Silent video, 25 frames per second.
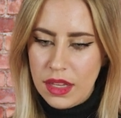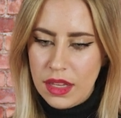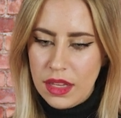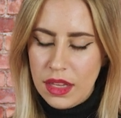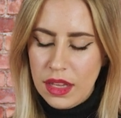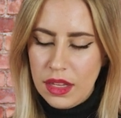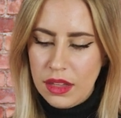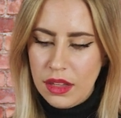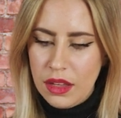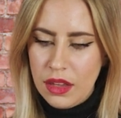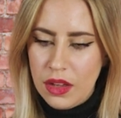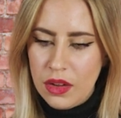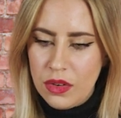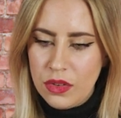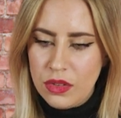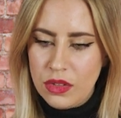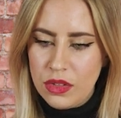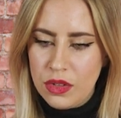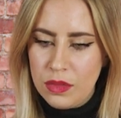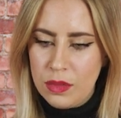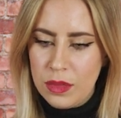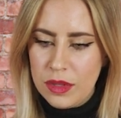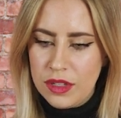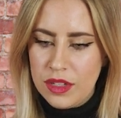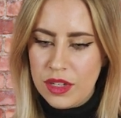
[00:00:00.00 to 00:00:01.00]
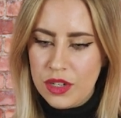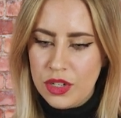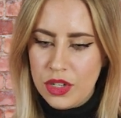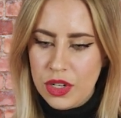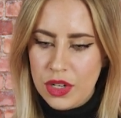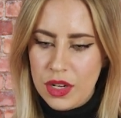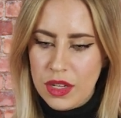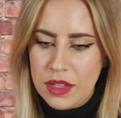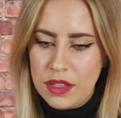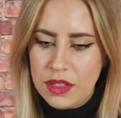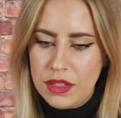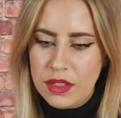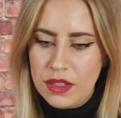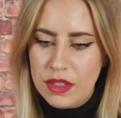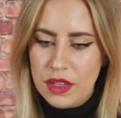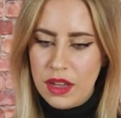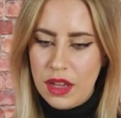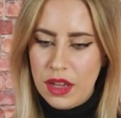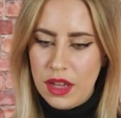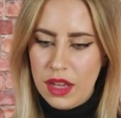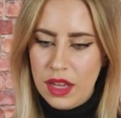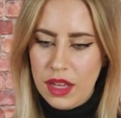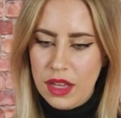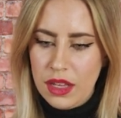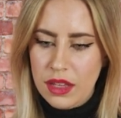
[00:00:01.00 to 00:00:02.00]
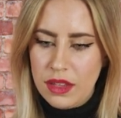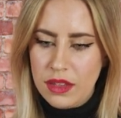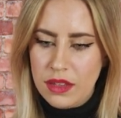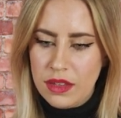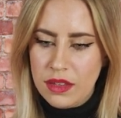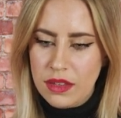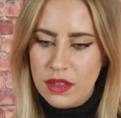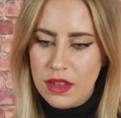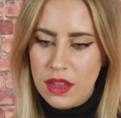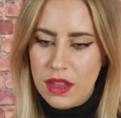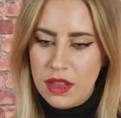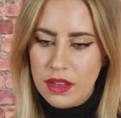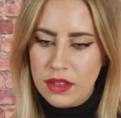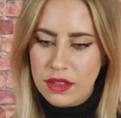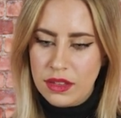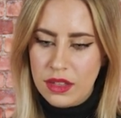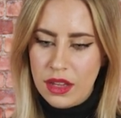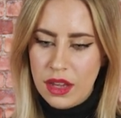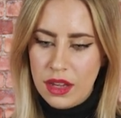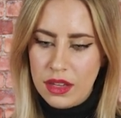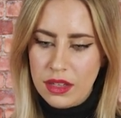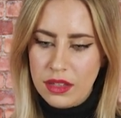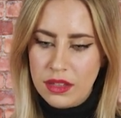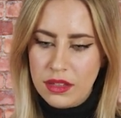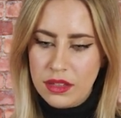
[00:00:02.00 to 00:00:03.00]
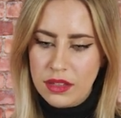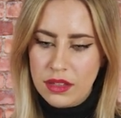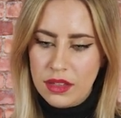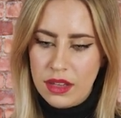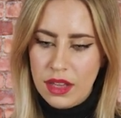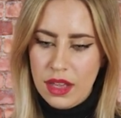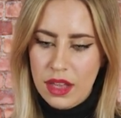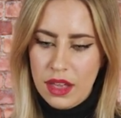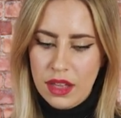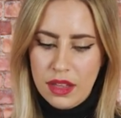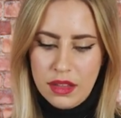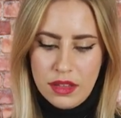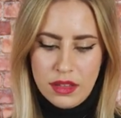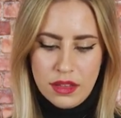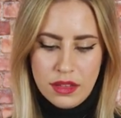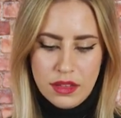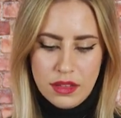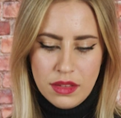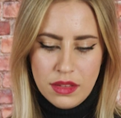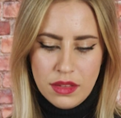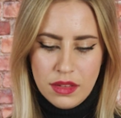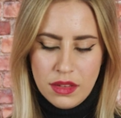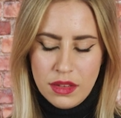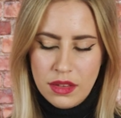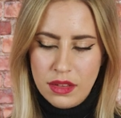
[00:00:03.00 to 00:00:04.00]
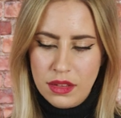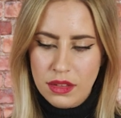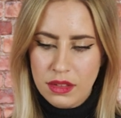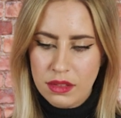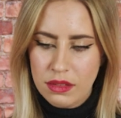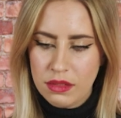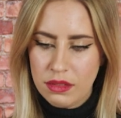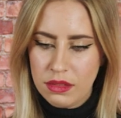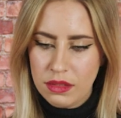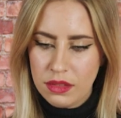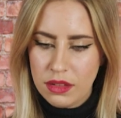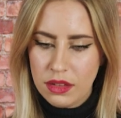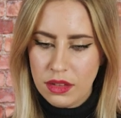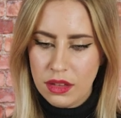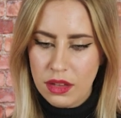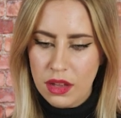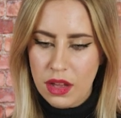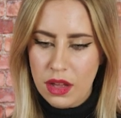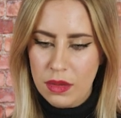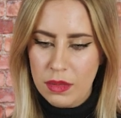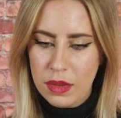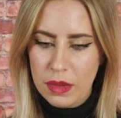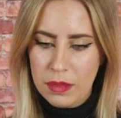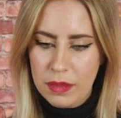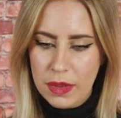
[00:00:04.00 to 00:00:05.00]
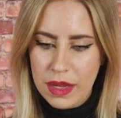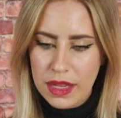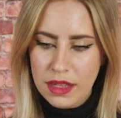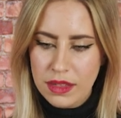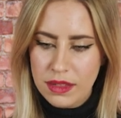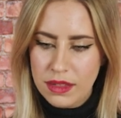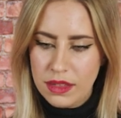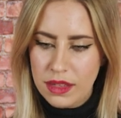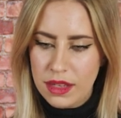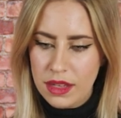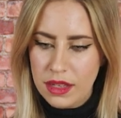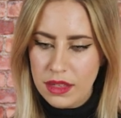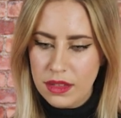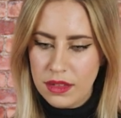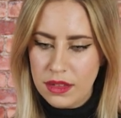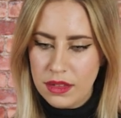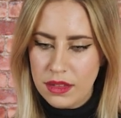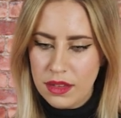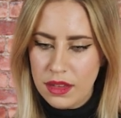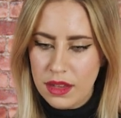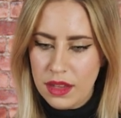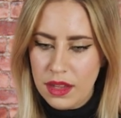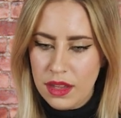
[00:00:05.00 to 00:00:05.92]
and go to position and size and copy paste it